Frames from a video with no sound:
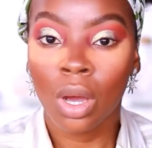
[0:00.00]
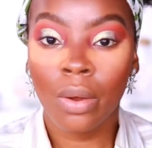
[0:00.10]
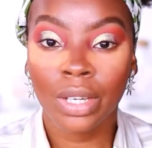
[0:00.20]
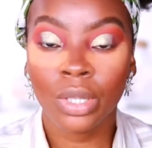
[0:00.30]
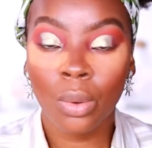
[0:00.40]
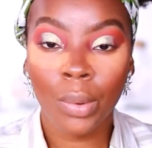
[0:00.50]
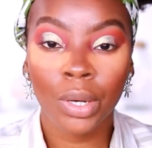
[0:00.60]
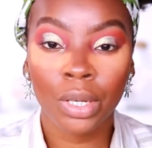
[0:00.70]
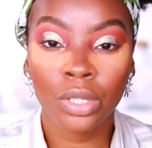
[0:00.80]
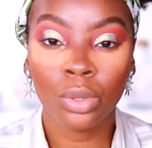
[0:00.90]
Alright, so what
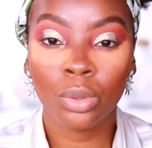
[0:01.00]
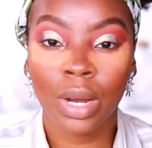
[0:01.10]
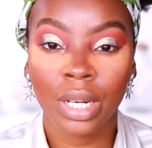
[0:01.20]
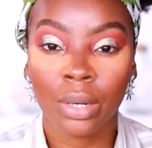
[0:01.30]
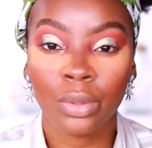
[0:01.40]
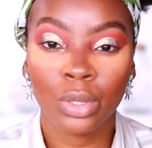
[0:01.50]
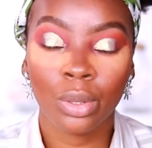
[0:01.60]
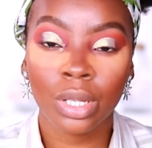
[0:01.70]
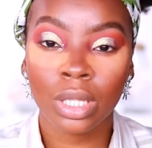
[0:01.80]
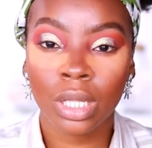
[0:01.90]
we're going to do right now is we're
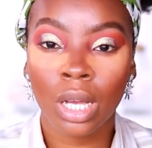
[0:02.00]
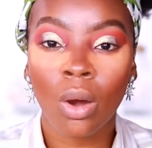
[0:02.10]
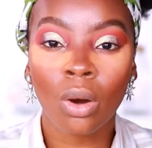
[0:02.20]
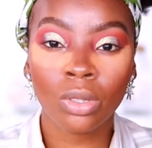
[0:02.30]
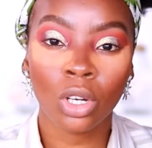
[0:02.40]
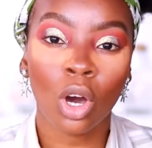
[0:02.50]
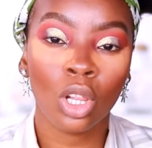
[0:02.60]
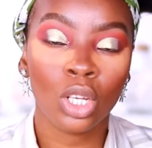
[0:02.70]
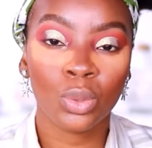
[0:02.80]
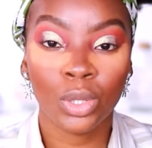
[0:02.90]
going to take all the
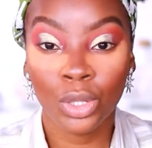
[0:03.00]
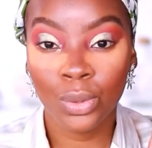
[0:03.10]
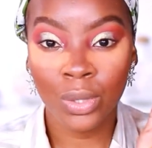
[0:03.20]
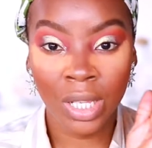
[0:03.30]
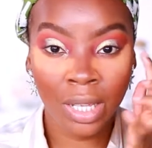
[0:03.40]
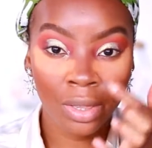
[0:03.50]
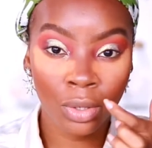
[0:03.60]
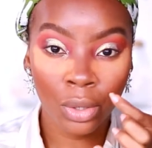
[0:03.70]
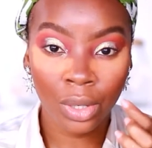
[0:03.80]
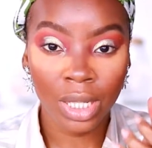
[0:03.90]
colors we used in
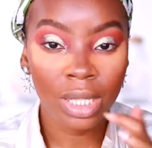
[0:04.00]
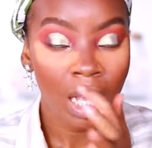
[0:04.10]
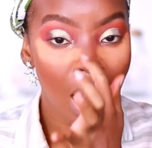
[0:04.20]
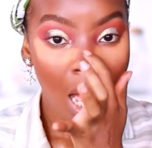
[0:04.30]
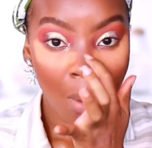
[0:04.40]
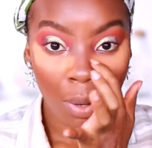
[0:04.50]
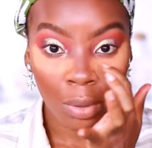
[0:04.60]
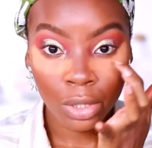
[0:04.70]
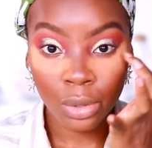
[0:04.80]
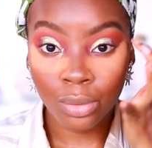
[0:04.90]
the crease and we're
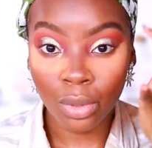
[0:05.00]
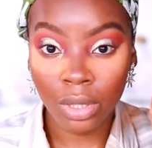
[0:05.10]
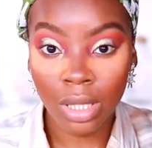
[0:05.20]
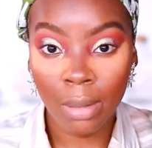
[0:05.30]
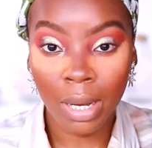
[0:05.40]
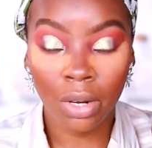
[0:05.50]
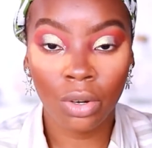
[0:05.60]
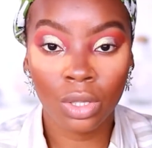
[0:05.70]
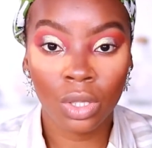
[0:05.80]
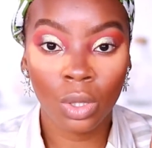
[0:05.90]
going to run them
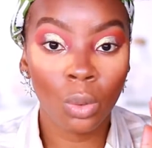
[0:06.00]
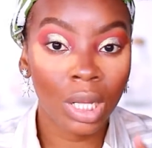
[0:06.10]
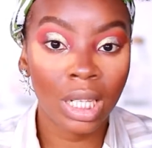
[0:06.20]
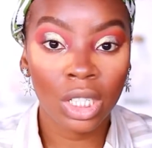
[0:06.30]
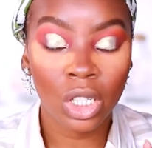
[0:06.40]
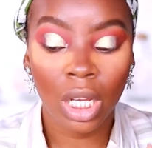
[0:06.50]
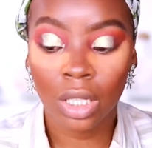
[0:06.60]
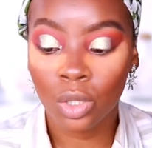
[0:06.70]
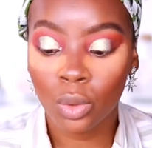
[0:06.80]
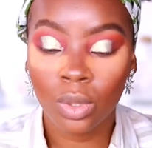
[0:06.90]
across the lower lash
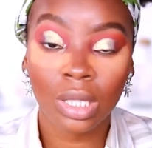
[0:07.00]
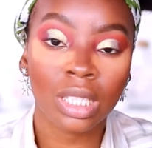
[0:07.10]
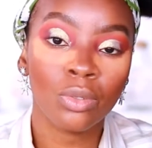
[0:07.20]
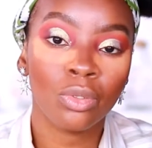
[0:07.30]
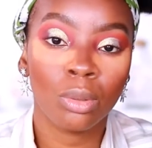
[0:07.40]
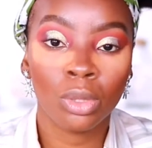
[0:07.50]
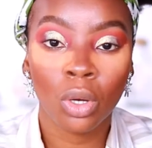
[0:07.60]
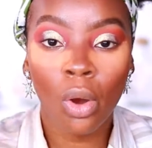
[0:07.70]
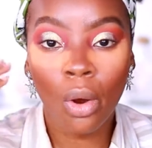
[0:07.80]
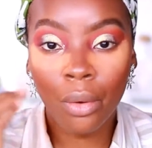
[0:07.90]
line. So starting from
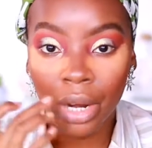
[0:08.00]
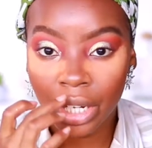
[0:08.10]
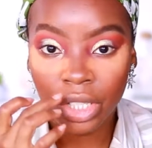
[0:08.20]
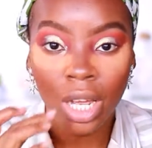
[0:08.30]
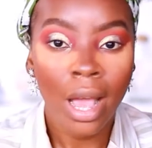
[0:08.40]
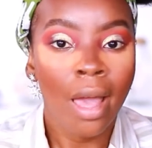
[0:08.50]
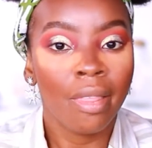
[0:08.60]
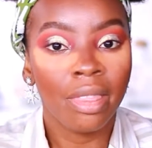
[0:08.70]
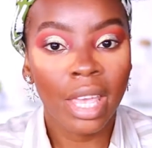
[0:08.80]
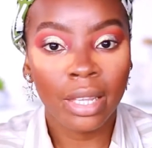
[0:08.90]
the orange,
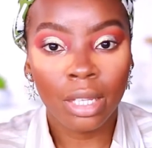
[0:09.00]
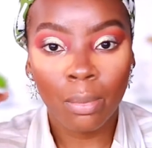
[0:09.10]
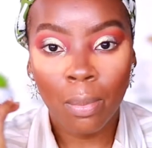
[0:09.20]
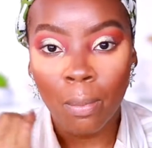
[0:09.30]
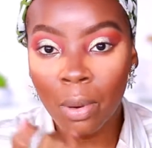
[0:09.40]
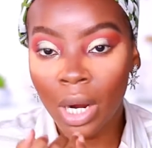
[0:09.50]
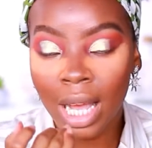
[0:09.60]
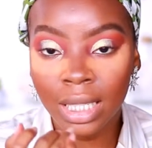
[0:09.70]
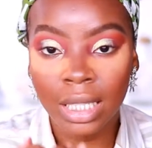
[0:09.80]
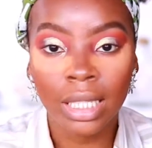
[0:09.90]
then the
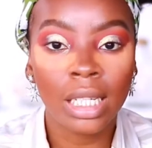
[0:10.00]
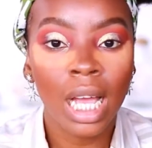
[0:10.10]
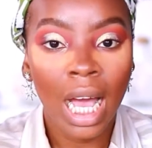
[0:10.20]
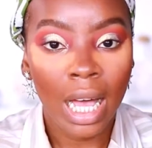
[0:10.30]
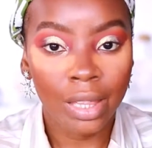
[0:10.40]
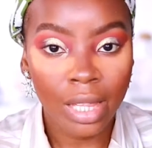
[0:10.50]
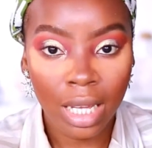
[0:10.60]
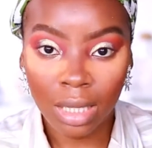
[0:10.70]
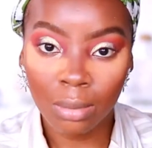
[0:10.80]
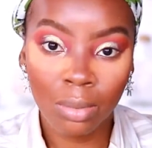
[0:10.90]
burgundy, and
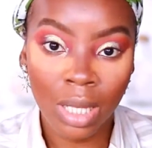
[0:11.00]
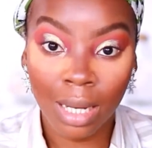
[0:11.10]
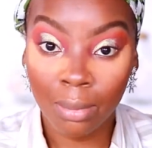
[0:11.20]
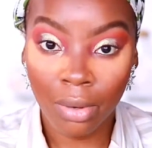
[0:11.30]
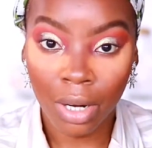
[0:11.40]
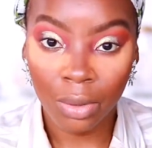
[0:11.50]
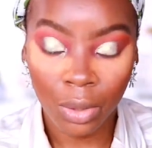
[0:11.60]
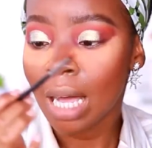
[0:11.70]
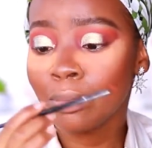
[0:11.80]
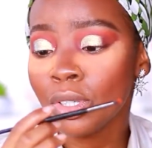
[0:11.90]
then the dark
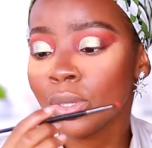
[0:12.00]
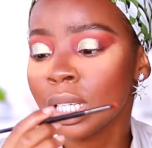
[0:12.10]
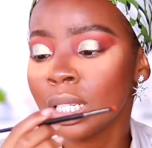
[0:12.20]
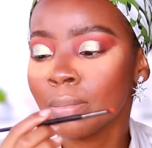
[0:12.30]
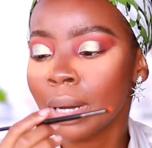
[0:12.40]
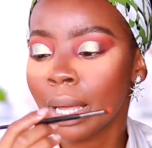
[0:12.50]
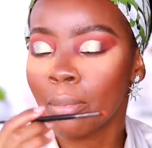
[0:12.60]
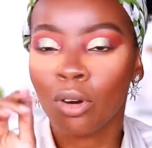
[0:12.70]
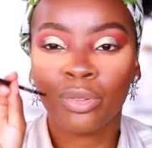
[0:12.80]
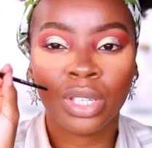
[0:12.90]
brown. I'm using my
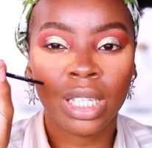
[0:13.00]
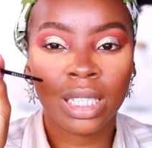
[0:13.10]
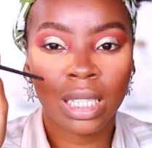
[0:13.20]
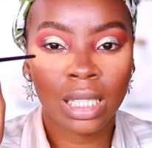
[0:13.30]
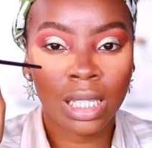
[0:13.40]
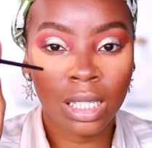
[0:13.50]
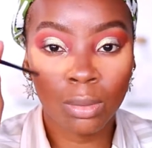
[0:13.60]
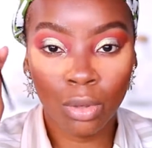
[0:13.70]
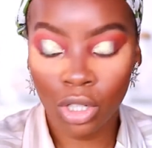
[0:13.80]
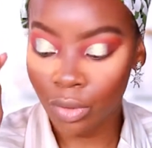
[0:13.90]
Morphe
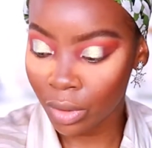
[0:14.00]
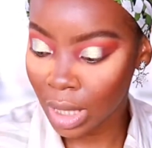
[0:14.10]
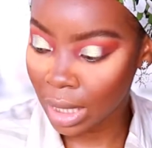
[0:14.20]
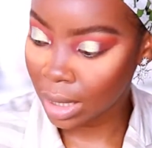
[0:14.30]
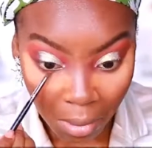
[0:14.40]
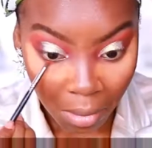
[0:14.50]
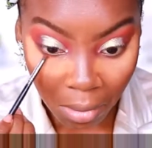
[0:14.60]
E36 brush for that.